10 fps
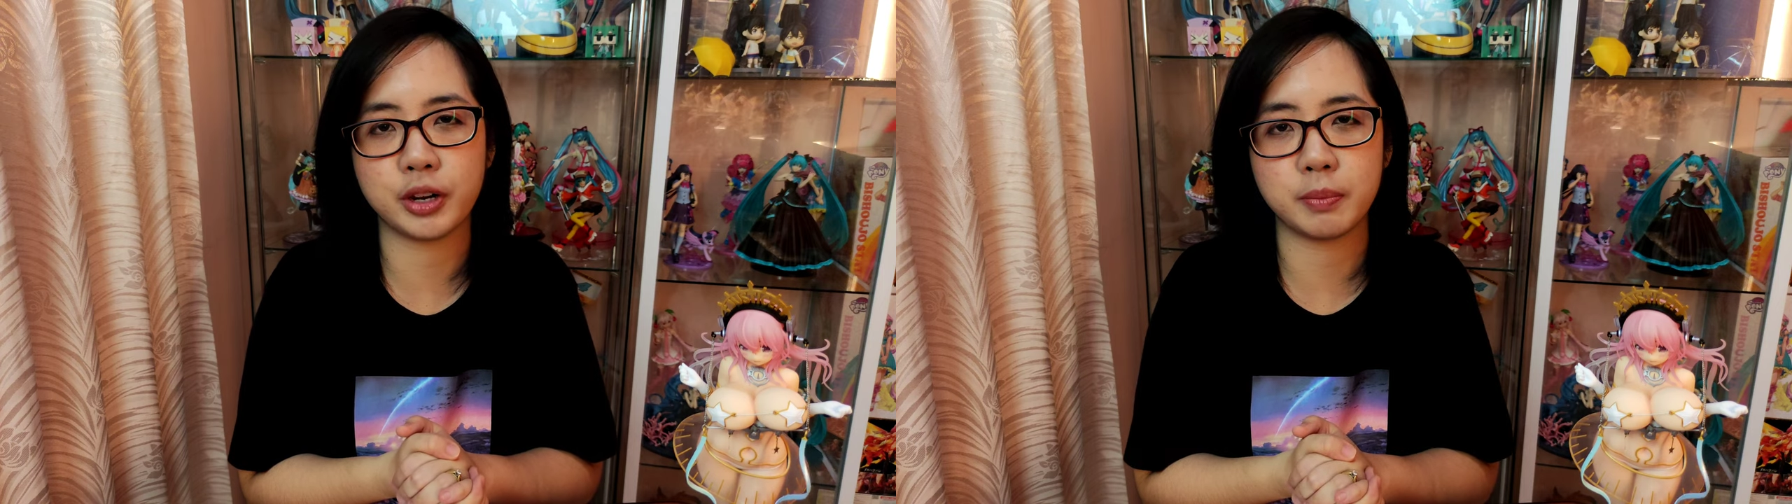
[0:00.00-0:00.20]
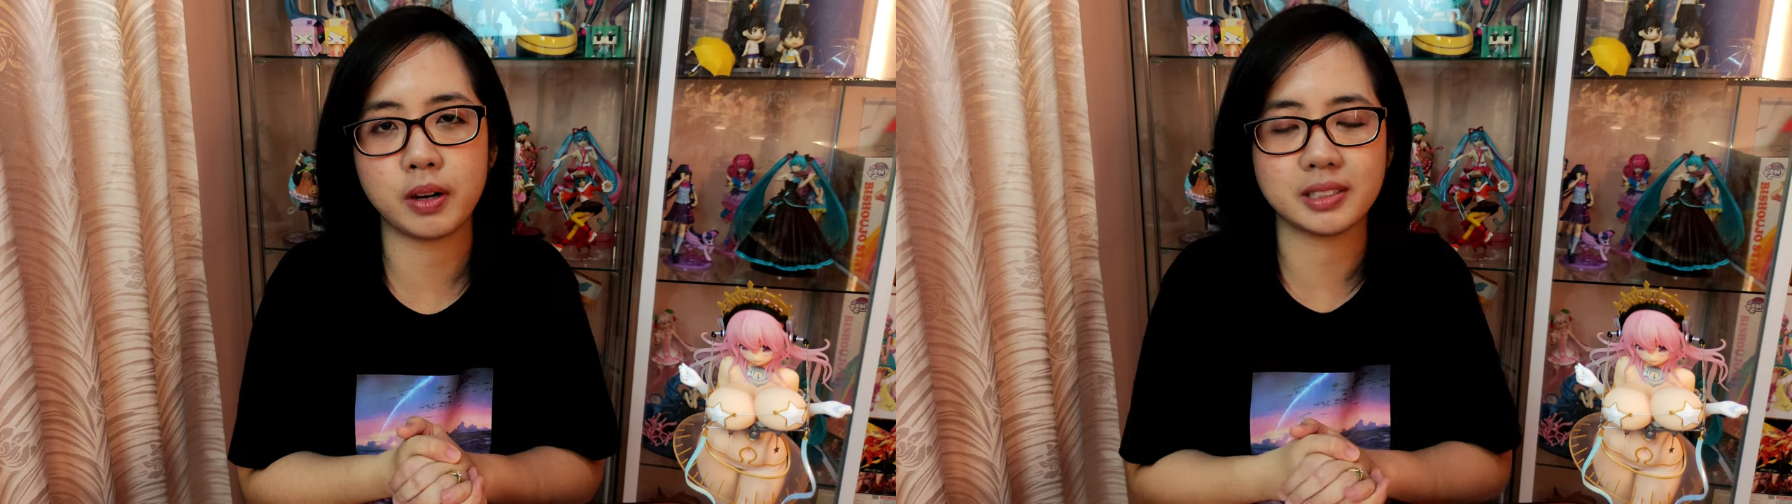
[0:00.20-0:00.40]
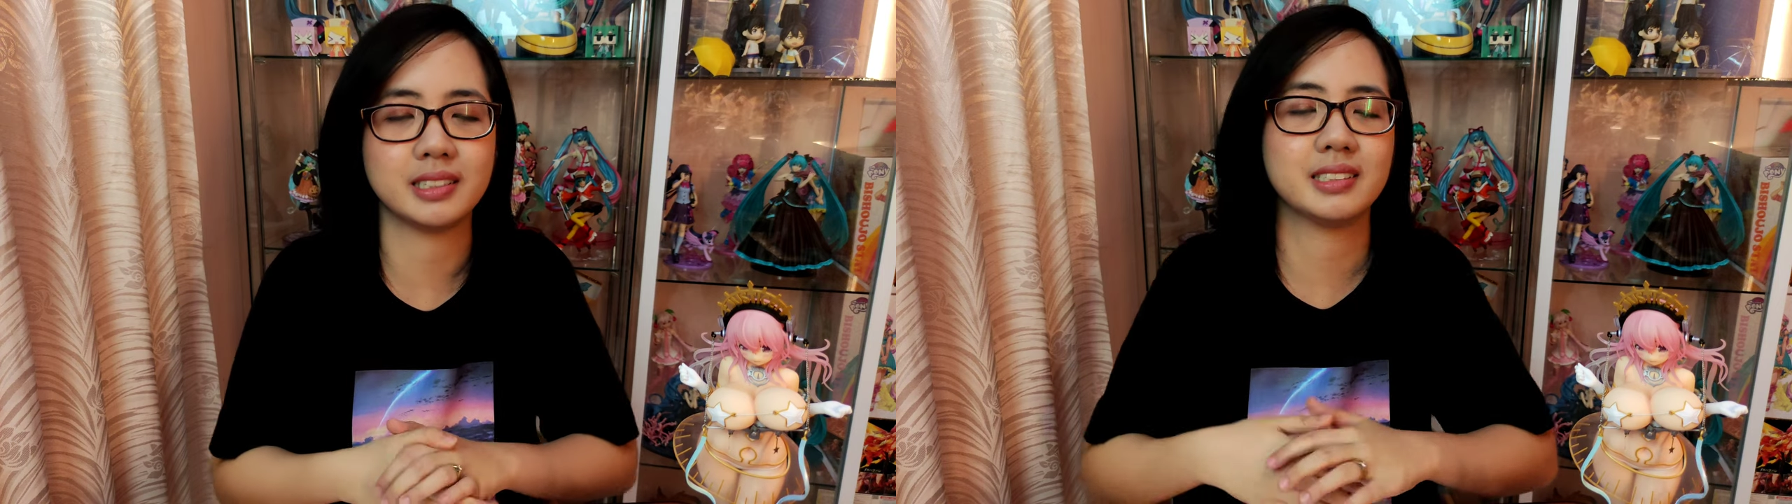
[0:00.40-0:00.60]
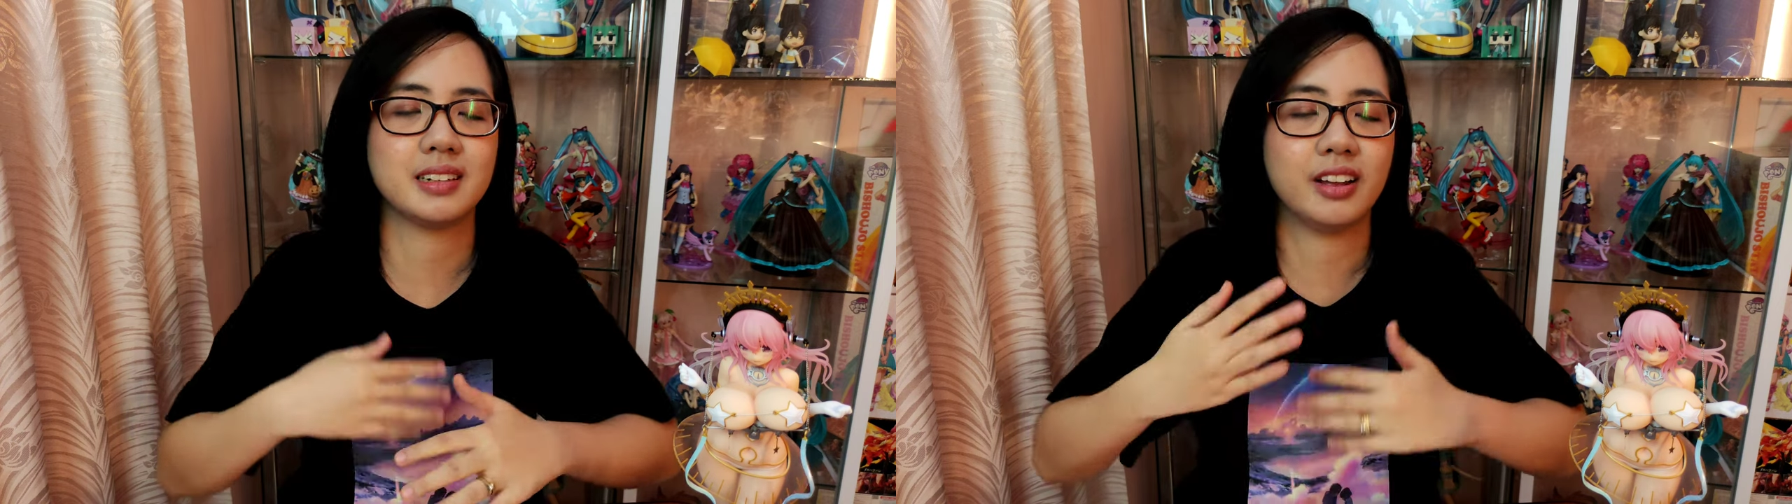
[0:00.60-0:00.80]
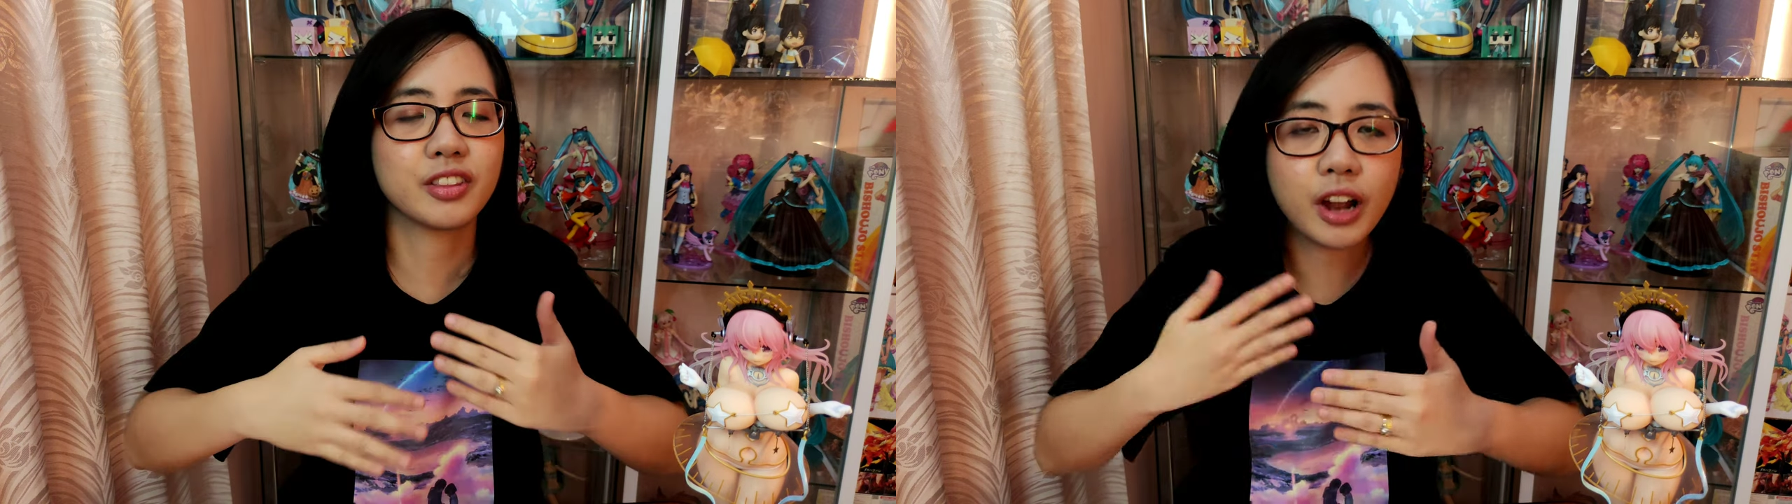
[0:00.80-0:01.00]
unboxings
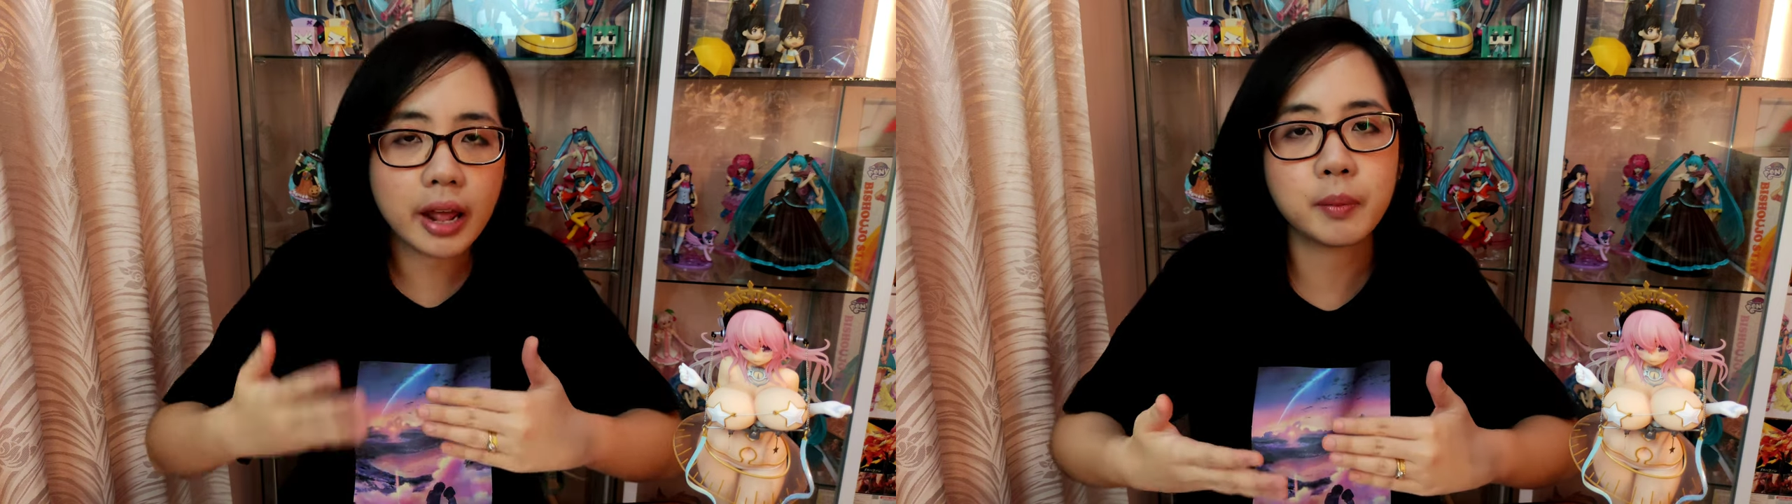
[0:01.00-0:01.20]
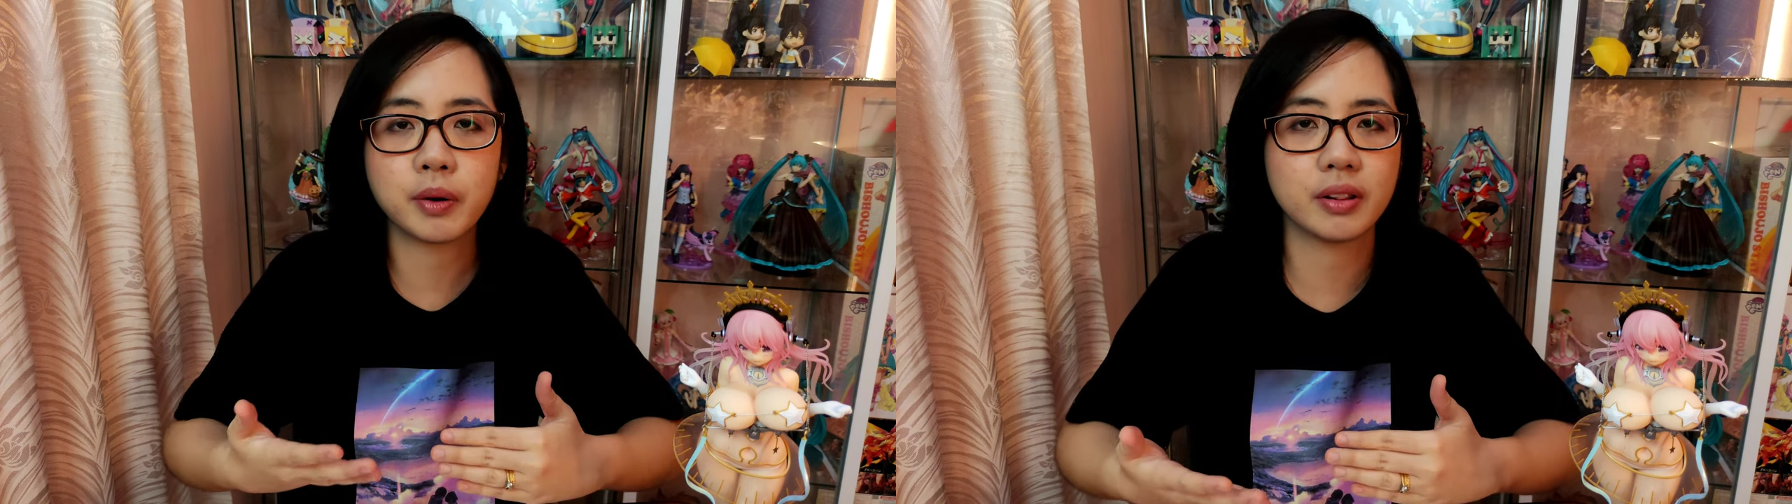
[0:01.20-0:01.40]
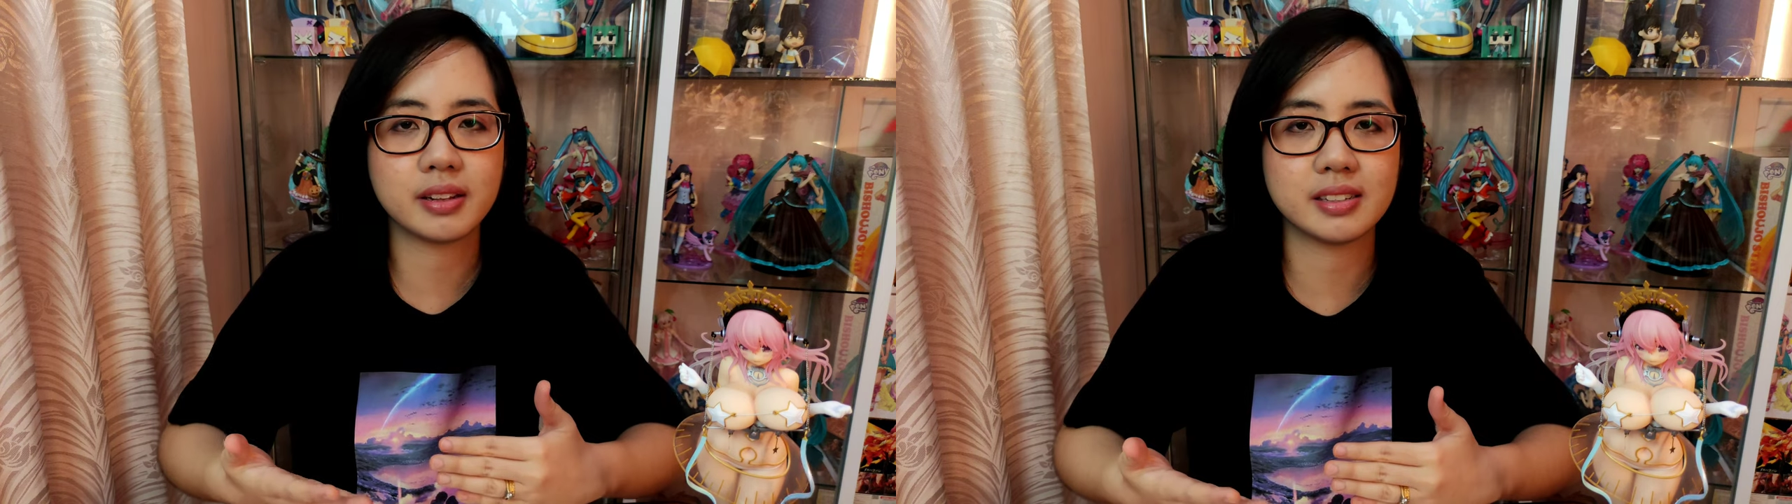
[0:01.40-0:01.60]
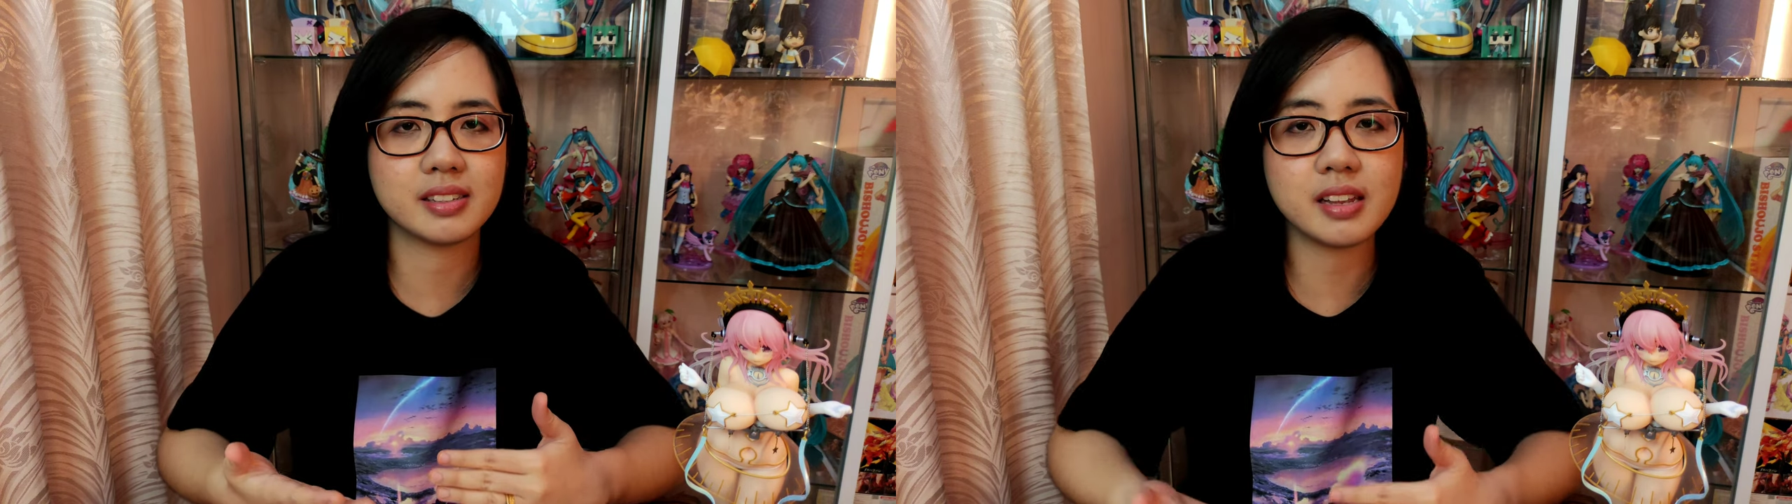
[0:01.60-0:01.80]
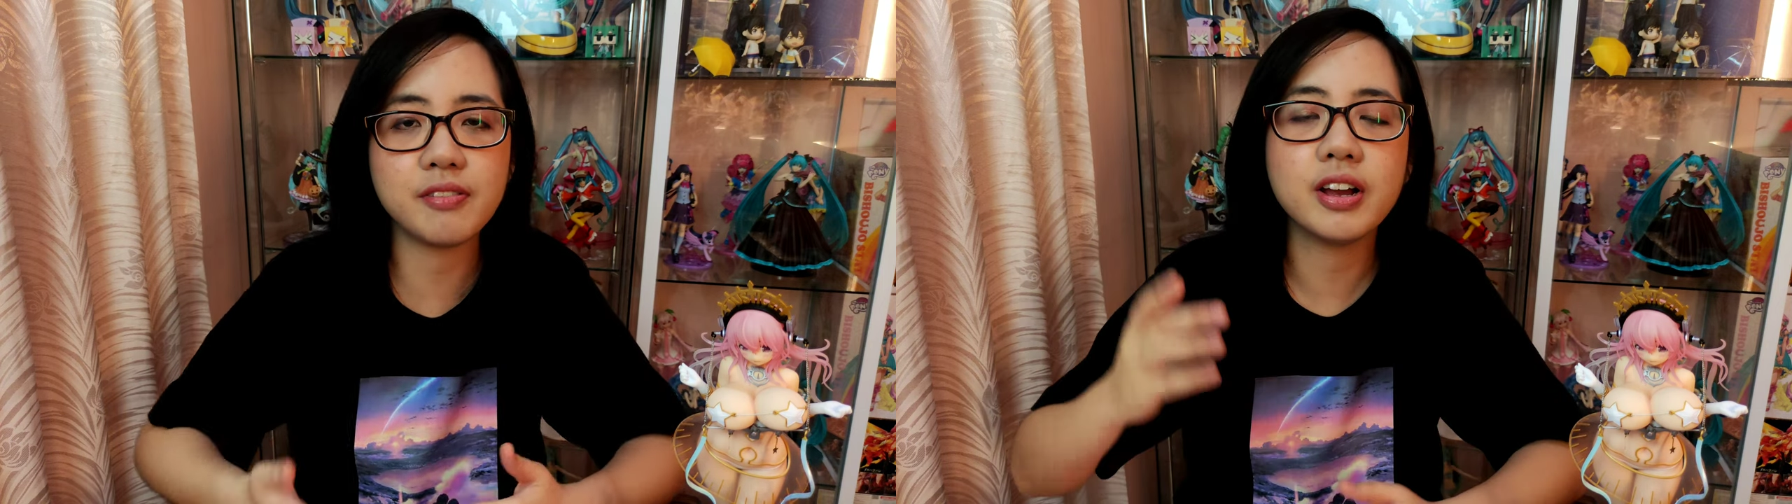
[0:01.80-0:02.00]
and other anime related
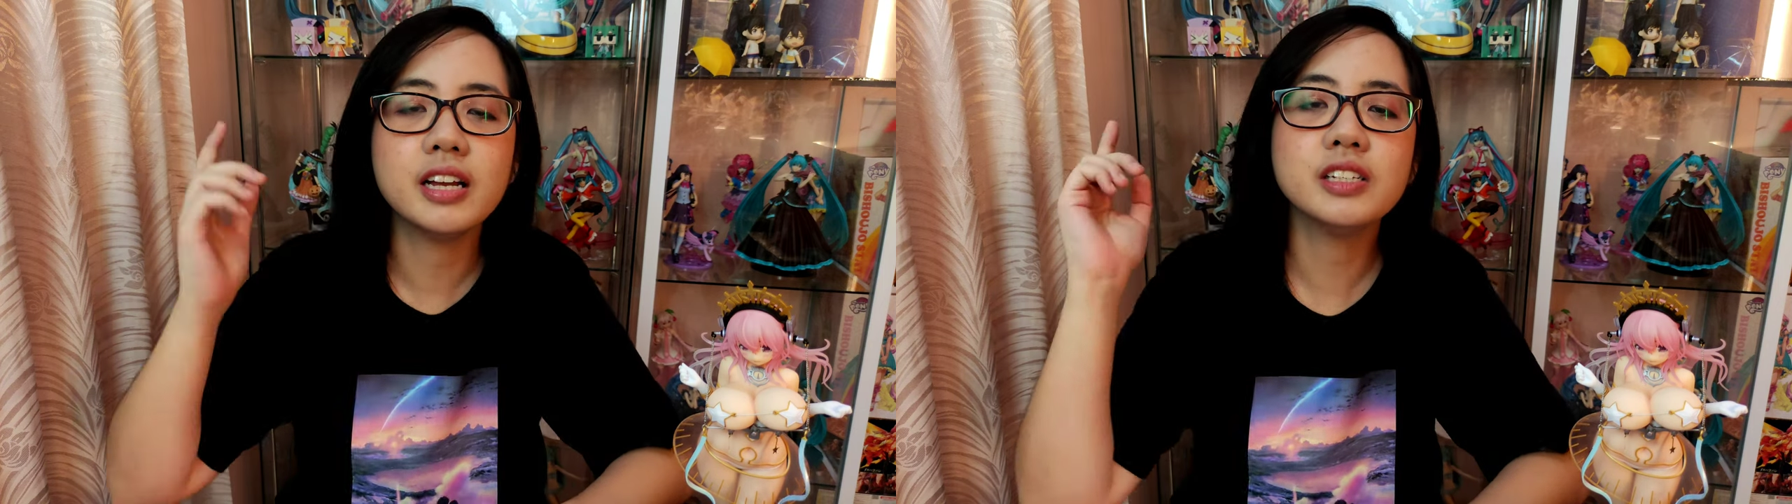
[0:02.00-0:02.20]
stuff,